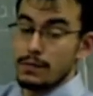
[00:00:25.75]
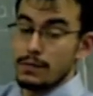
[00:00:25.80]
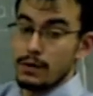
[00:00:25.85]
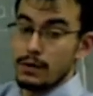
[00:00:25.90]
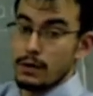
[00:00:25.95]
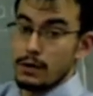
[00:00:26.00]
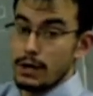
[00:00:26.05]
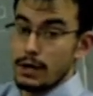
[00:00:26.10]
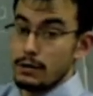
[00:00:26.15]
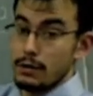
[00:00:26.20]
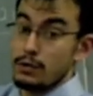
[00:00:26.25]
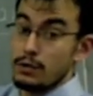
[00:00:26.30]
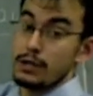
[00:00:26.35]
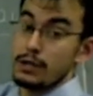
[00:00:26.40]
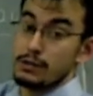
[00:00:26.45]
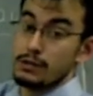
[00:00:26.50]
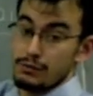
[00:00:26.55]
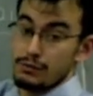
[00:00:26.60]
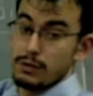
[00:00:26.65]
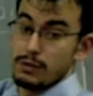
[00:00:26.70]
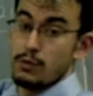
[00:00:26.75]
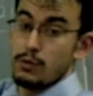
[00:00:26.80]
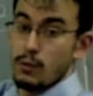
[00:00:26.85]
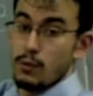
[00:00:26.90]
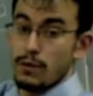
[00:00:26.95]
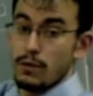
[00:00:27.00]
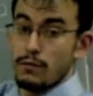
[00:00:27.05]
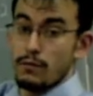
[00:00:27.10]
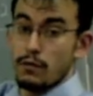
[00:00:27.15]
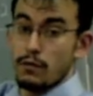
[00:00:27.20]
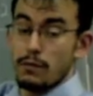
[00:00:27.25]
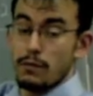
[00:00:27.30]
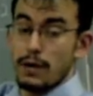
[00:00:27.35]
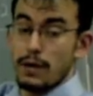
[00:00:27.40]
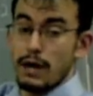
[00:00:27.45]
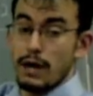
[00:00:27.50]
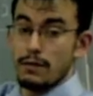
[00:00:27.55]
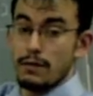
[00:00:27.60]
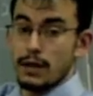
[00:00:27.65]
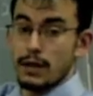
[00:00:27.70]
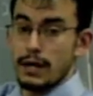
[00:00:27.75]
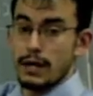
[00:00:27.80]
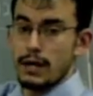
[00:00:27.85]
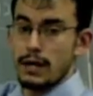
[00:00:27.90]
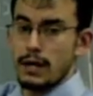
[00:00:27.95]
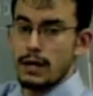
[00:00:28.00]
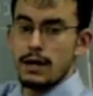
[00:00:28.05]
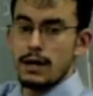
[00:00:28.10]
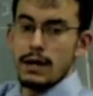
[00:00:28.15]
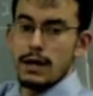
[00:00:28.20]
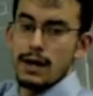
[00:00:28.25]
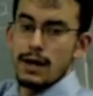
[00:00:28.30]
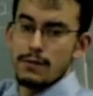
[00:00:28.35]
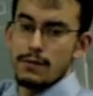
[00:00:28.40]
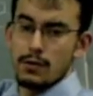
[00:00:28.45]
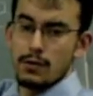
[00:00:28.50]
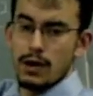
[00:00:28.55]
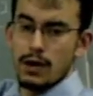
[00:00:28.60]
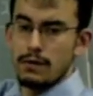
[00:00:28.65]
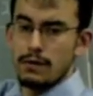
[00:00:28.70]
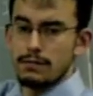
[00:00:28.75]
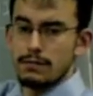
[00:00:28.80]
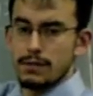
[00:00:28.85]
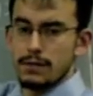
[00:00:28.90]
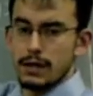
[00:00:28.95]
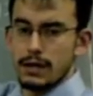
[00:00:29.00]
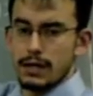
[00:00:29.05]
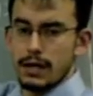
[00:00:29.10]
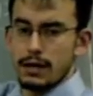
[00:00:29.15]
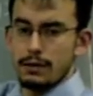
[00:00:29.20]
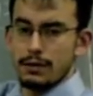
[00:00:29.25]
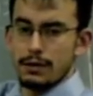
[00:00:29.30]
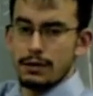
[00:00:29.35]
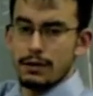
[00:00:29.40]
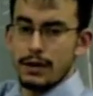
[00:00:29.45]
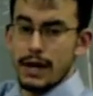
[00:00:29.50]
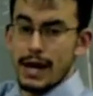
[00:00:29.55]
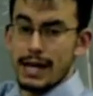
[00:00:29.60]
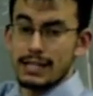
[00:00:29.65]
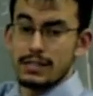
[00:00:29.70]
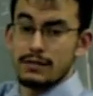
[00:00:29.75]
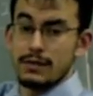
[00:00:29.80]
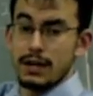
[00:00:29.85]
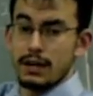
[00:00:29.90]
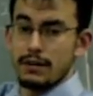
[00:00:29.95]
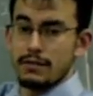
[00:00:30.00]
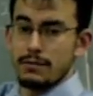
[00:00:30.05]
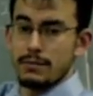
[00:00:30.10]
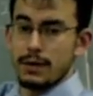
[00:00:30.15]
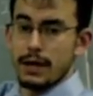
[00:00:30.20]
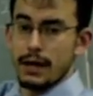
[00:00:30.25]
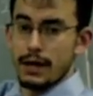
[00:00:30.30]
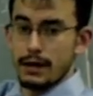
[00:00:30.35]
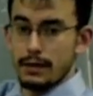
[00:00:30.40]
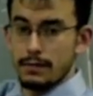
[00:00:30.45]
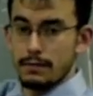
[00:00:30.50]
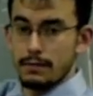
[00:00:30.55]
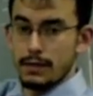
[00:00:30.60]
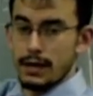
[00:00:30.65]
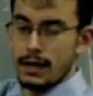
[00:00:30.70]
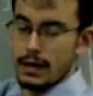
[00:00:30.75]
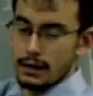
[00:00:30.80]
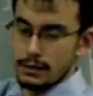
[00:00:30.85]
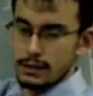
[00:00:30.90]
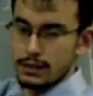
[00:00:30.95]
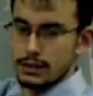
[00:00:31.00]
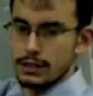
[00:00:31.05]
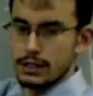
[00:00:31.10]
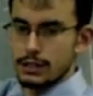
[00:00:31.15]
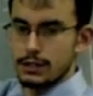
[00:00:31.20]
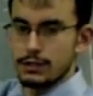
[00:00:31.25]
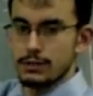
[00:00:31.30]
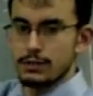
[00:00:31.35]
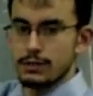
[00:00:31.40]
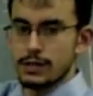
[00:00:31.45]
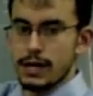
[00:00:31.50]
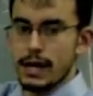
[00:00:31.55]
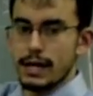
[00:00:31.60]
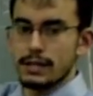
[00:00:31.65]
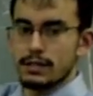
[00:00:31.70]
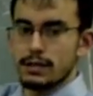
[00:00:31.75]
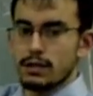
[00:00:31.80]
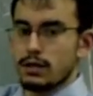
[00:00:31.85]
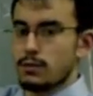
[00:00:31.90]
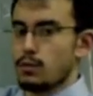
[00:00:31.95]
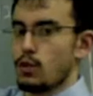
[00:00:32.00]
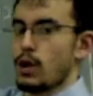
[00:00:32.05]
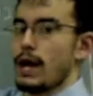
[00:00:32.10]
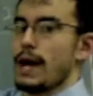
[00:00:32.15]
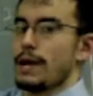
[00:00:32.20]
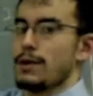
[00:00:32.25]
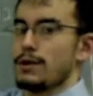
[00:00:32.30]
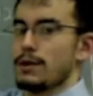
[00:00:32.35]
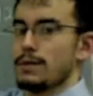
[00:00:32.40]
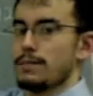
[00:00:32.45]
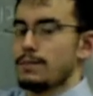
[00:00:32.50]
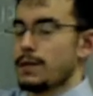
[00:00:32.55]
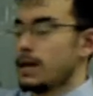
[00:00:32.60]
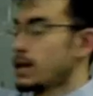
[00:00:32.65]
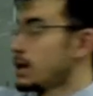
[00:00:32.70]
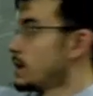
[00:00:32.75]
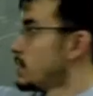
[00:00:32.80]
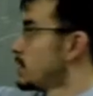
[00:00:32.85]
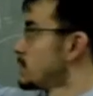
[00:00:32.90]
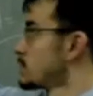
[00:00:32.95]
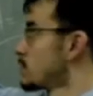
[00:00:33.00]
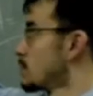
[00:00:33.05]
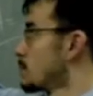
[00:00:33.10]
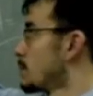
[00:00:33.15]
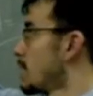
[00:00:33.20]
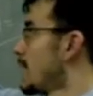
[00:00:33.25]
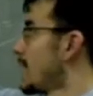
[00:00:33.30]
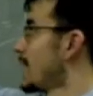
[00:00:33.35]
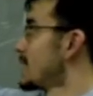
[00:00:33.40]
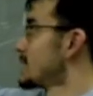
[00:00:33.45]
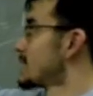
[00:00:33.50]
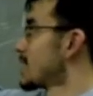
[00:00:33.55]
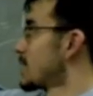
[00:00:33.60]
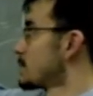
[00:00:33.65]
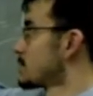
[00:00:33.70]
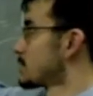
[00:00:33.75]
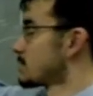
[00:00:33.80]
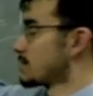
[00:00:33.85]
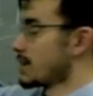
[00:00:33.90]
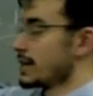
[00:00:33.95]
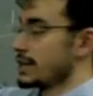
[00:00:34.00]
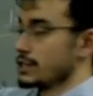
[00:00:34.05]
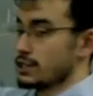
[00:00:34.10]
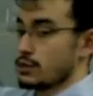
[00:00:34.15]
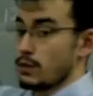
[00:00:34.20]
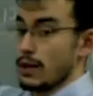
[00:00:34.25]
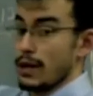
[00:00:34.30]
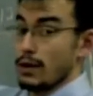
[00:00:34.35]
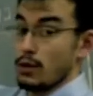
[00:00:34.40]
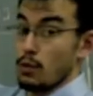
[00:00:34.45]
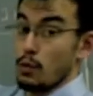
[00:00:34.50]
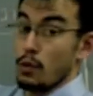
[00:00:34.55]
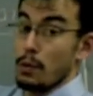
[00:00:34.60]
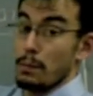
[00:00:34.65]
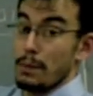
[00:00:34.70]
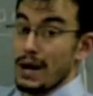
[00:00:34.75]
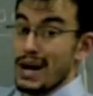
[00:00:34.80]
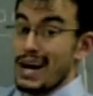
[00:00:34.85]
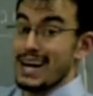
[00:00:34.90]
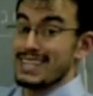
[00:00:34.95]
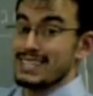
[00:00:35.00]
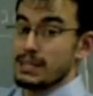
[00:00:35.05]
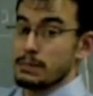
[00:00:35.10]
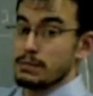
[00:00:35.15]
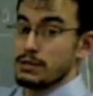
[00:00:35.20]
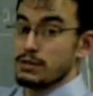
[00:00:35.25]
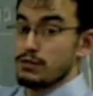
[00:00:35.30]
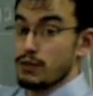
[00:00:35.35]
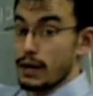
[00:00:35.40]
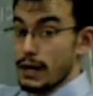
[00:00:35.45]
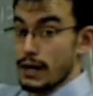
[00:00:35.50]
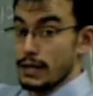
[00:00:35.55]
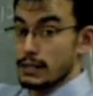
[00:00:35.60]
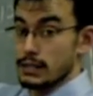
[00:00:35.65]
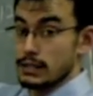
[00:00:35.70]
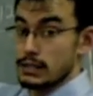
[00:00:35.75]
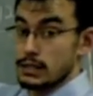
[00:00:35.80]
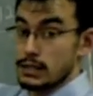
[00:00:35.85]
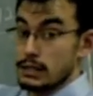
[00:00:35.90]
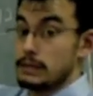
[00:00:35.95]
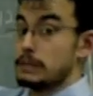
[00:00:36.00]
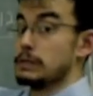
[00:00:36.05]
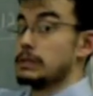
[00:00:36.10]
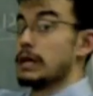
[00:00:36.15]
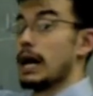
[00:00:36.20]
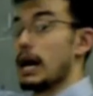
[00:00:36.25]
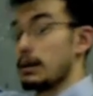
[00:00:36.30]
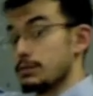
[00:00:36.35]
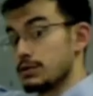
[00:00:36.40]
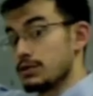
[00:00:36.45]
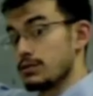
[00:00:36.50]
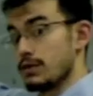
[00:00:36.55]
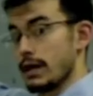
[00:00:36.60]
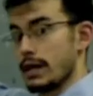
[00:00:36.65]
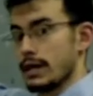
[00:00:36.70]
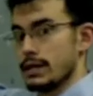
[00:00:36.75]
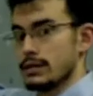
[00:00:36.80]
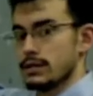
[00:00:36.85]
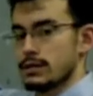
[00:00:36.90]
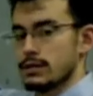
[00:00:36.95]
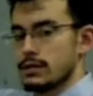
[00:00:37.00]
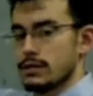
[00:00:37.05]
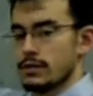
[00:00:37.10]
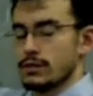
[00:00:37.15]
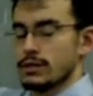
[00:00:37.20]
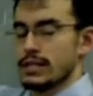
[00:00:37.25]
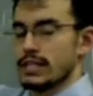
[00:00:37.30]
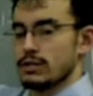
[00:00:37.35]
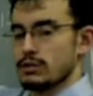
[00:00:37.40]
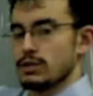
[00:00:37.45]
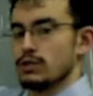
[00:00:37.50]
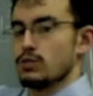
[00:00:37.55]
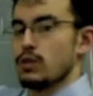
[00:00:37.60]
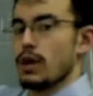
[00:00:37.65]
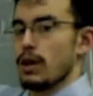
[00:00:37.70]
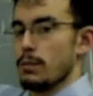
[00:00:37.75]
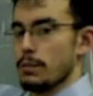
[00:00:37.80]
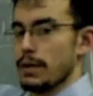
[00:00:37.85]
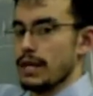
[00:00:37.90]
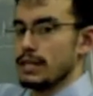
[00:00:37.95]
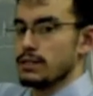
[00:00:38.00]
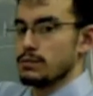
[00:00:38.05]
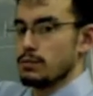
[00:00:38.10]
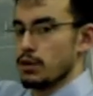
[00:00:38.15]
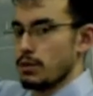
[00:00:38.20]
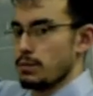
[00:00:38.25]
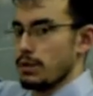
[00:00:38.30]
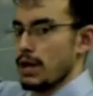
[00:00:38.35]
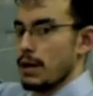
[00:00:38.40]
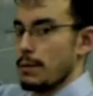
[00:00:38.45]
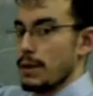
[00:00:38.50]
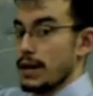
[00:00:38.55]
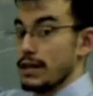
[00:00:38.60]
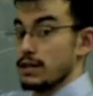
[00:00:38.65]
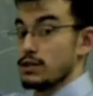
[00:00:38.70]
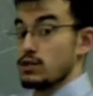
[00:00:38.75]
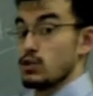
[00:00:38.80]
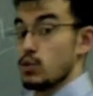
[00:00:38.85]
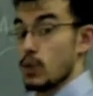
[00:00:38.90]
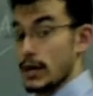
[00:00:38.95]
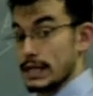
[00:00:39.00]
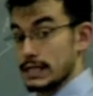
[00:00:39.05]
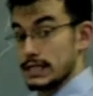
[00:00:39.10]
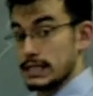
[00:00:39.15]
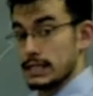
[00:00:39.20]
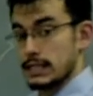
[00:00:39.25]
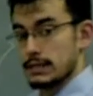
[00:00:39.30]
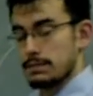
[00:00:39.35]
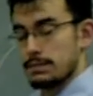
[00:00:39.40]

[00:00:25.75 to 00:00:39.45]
Alright? You can use 3.14 for pi if you'd like. If you have a calculator that has a value for pi, I would suggest you use that. It's a little more accurate. So pi times the radius squared, or pi times the radius times the radius. That's what squared means. Multiply by it twice.